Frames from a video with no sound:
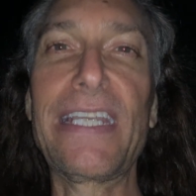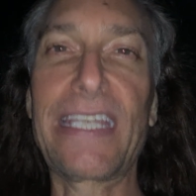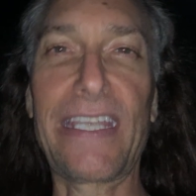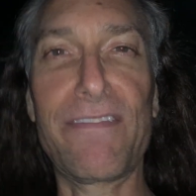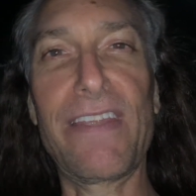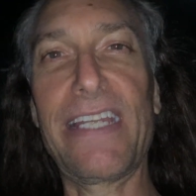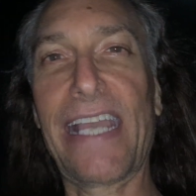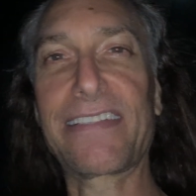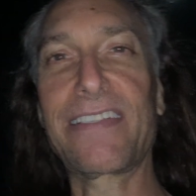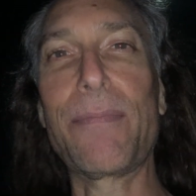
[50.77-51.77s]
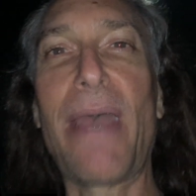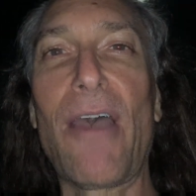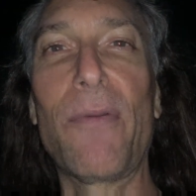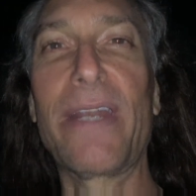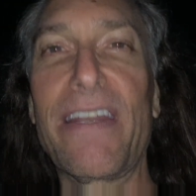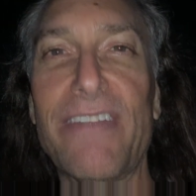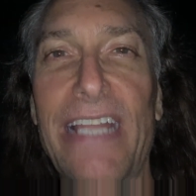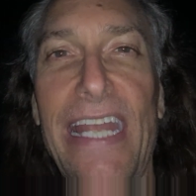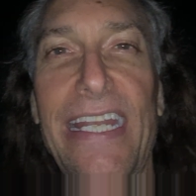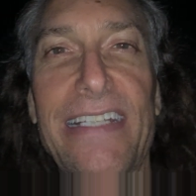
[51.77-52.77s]
give the next amount, whatever
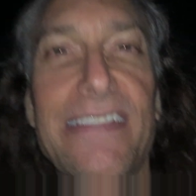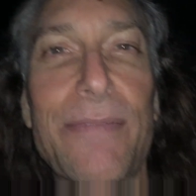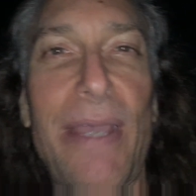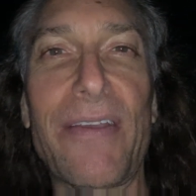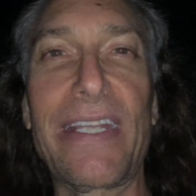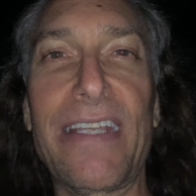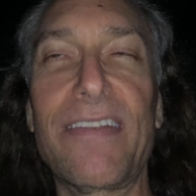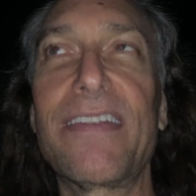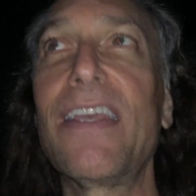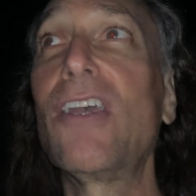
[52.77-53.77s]
that next amount is.